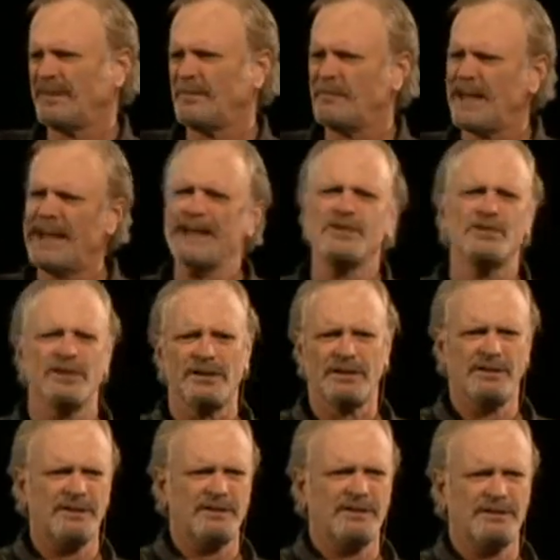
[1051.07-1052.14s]
a
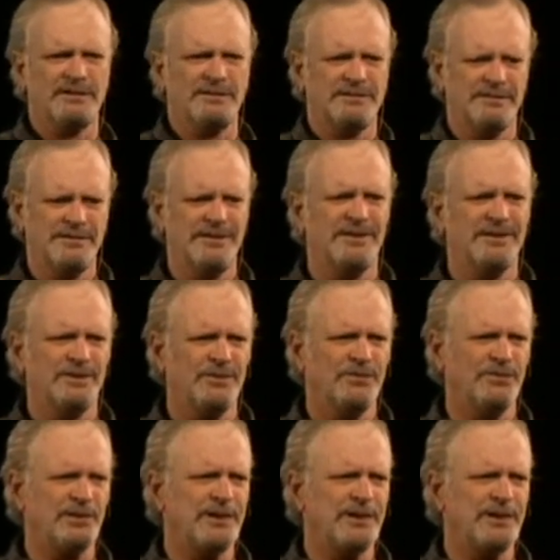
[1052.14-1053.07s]
magic, uh, you know,